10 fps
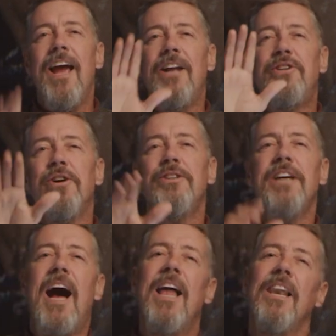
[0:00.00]
And,
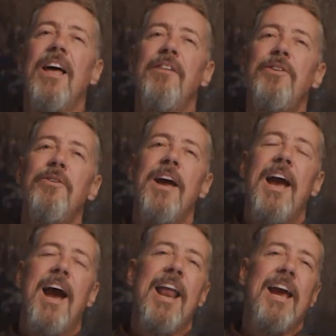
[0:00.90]
church, I love you
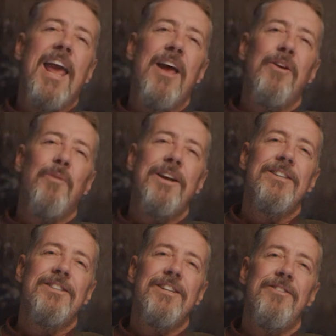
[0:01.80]
and I can't wait
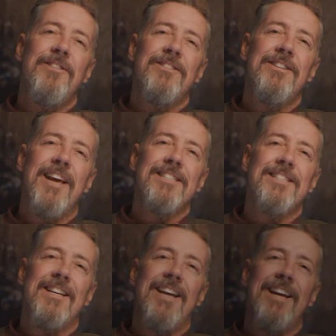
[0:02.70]
to see you this
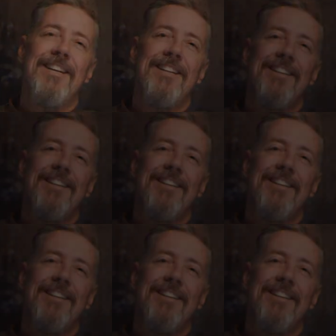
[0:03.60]
next Sunday.